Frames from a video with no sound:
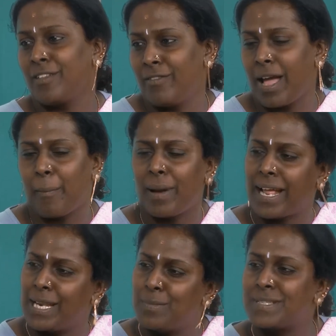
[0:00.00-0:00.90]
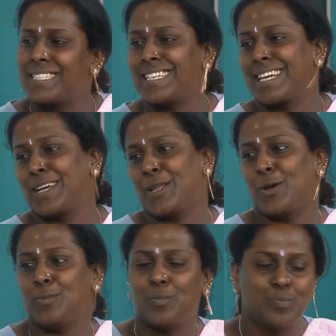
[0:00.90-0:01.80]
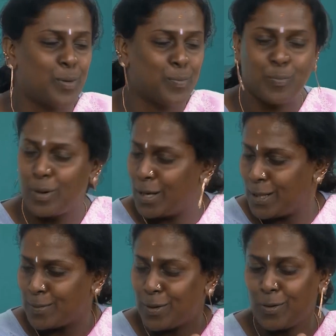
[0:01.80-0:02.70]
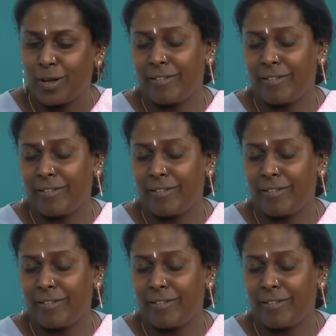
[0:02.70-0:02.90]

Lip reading: way, applying lipstick, like